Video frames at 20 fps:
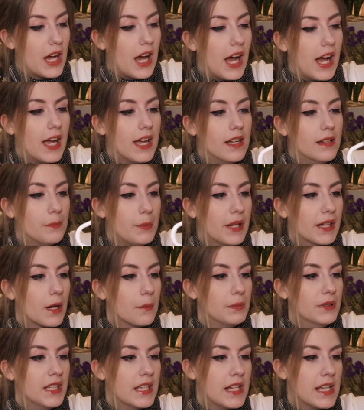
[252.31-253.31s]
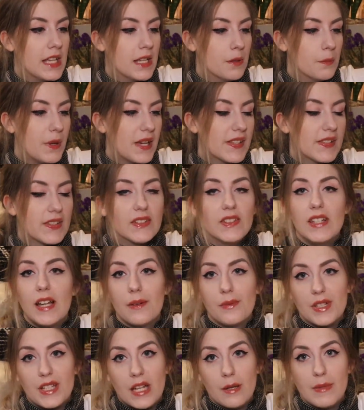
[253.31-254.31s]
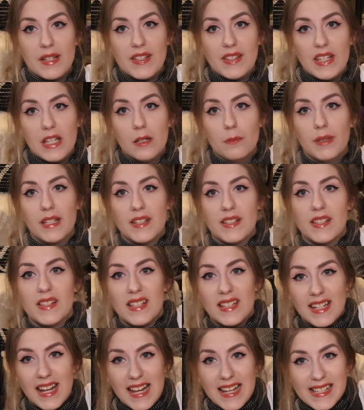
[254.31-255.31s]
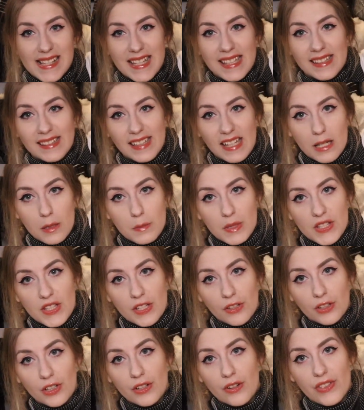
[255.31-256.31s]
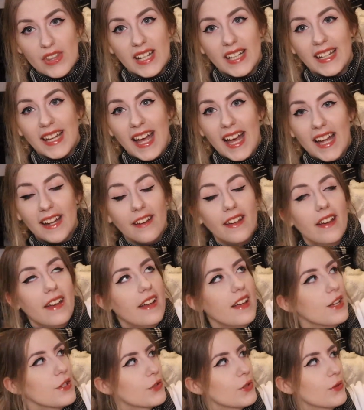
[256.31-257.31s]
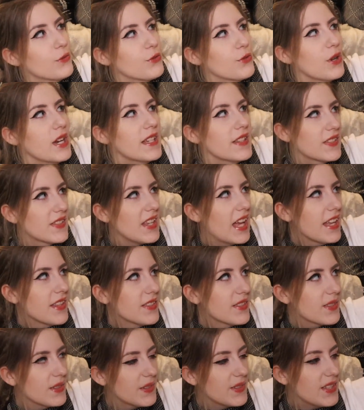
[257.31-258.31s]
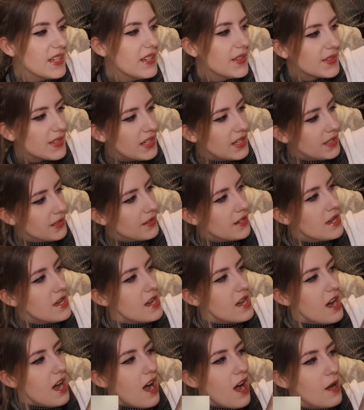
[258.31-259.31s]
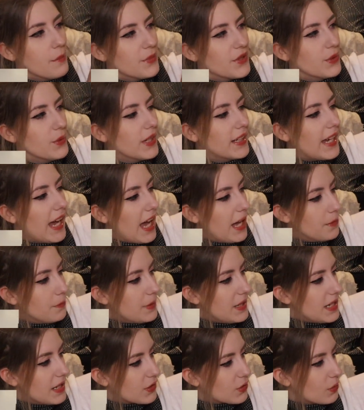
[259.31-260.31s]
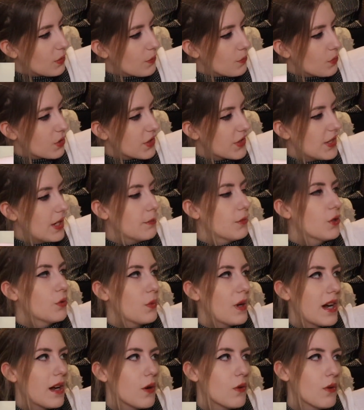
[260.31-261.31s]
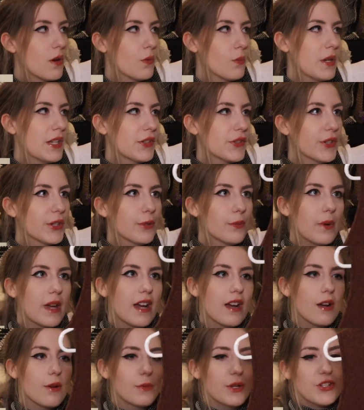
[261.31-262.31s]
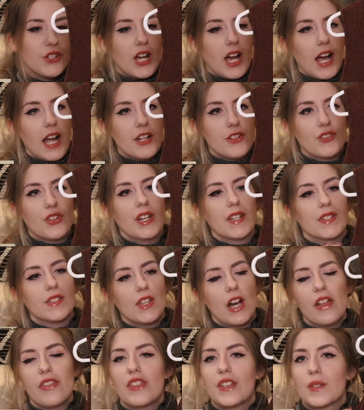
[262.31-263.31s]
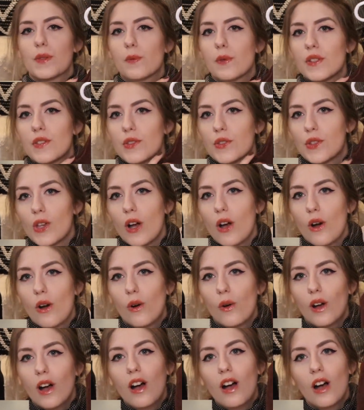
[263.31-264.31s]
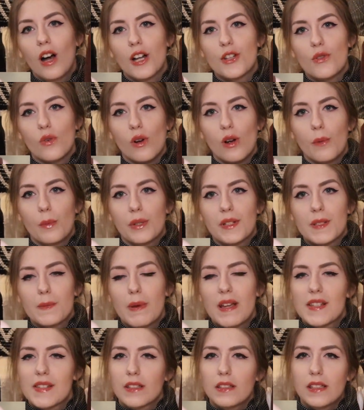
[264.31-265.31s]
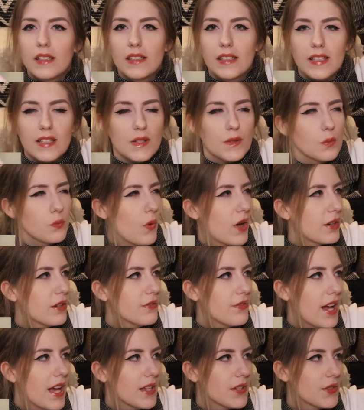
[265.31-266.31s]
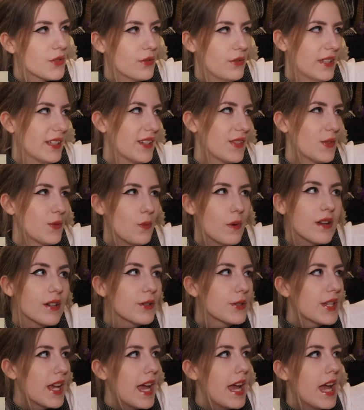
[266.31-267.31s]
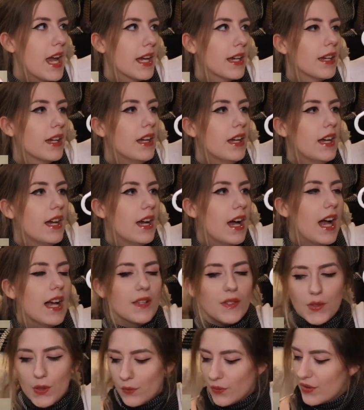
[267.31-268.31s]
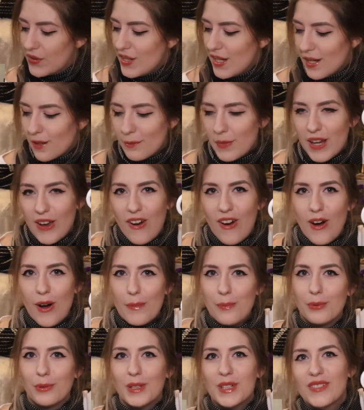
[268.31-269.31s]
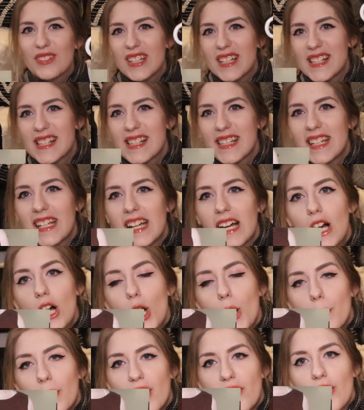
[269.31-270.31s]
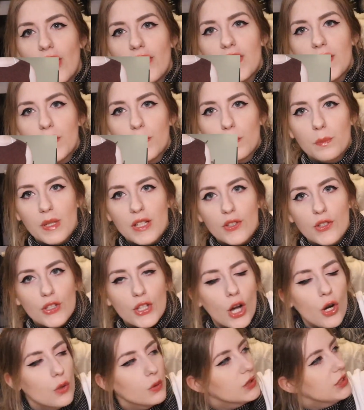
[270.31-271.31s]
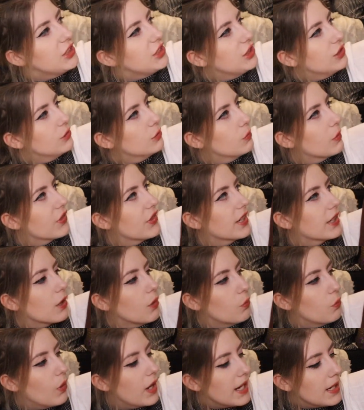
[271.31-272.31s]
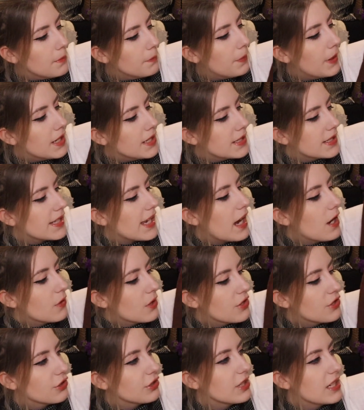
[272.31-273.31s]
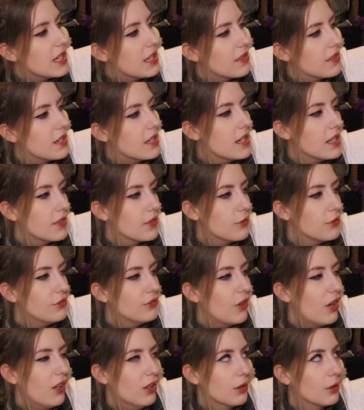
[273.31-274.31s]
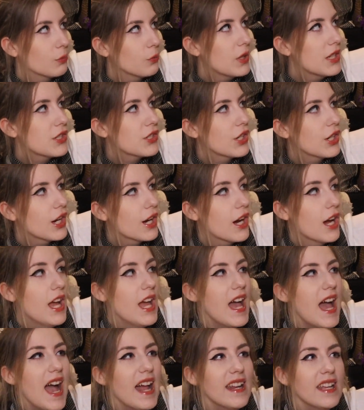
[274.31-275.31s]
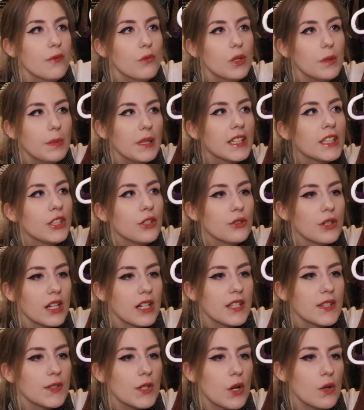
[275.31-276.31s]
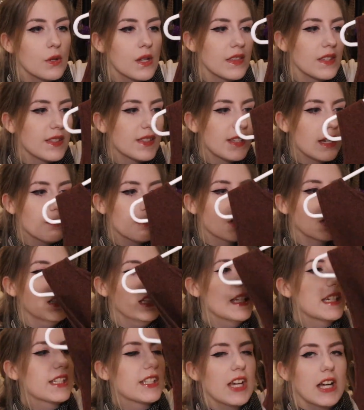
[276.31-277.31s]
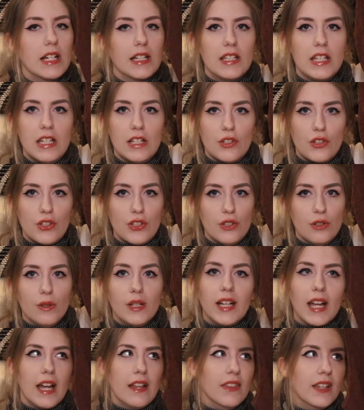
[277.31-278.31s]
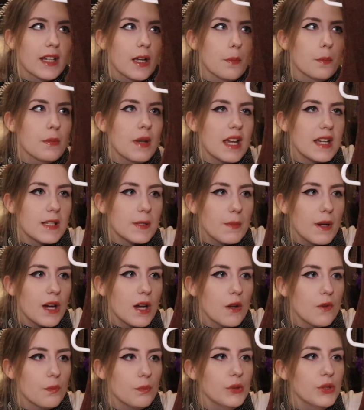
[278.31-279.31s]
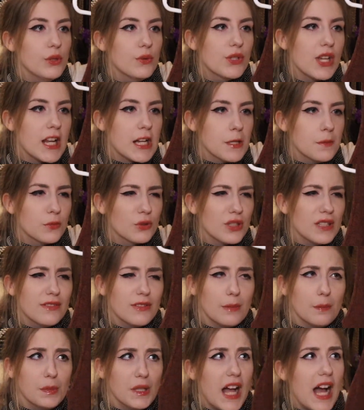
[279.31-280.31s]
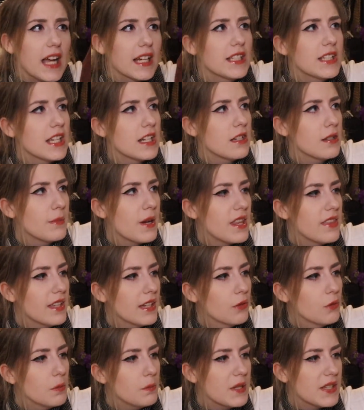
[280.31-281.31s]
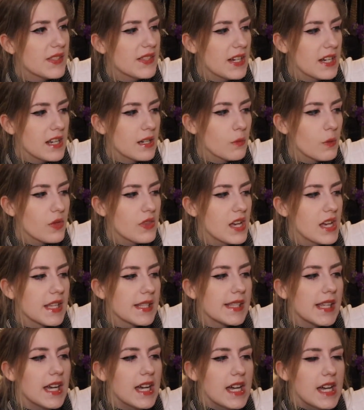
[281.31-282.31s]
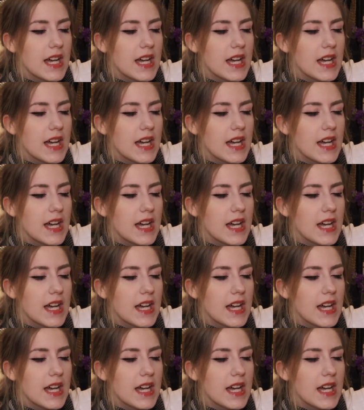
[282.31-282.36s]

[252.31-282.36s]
I pick up linen basically every time I see it because it's a nice and light material that again sort of transcends season, so it can be sort of more summer wear or winter wear, which I just thought this was so adorable. It's basically like a sweater vest or like a sweater tank, as you've seen me haul previously, but I thought this would be so cute with like a white button down underneath it in the fall or winter, and it would be cute on its own in the summer, like tucked into, again, like a nice pair of blue denim or even black denim I think would be stunning with this.